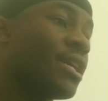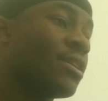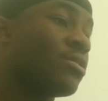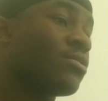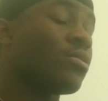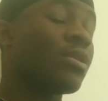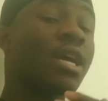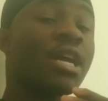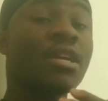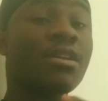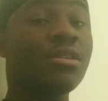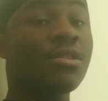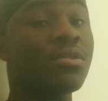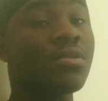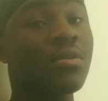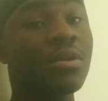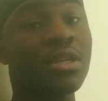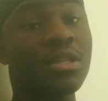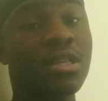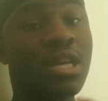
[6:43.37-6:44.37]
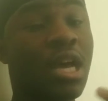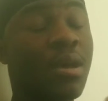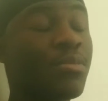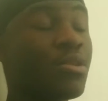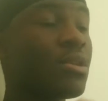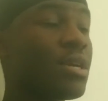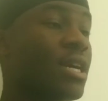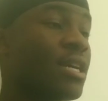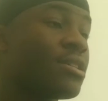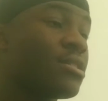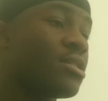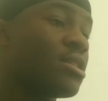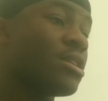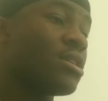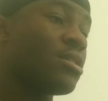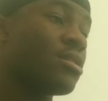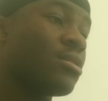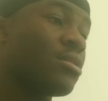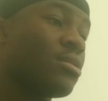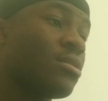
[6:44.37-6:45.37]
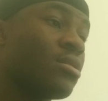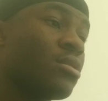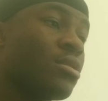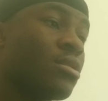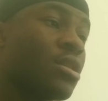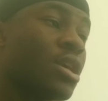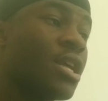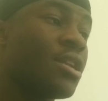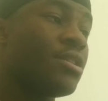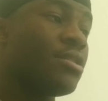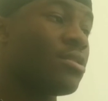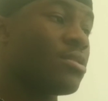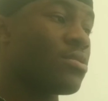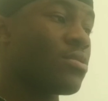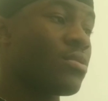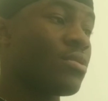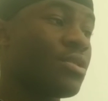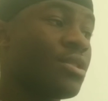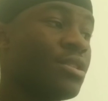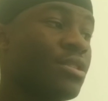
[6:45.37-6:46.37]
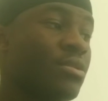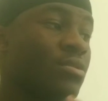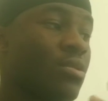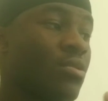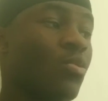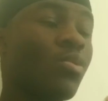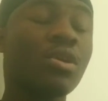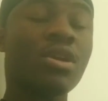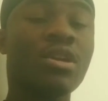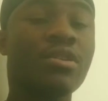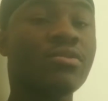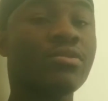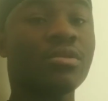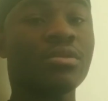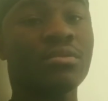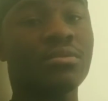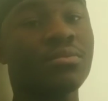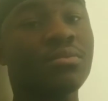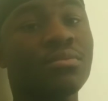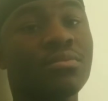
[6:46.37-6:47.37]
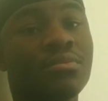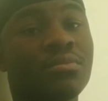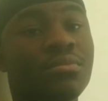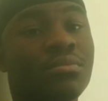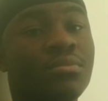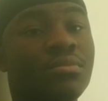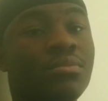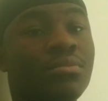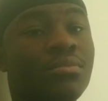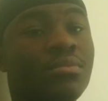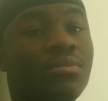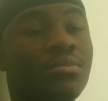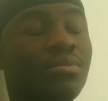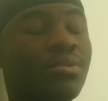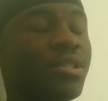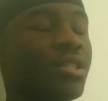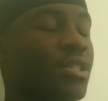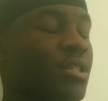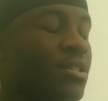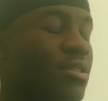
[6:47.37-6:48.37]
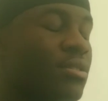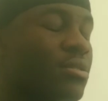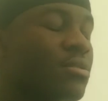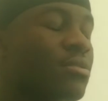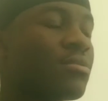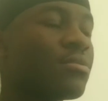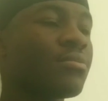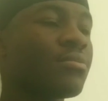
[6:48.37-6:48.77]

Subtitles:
next, or any story time you guys think, any stories, whatever. Please,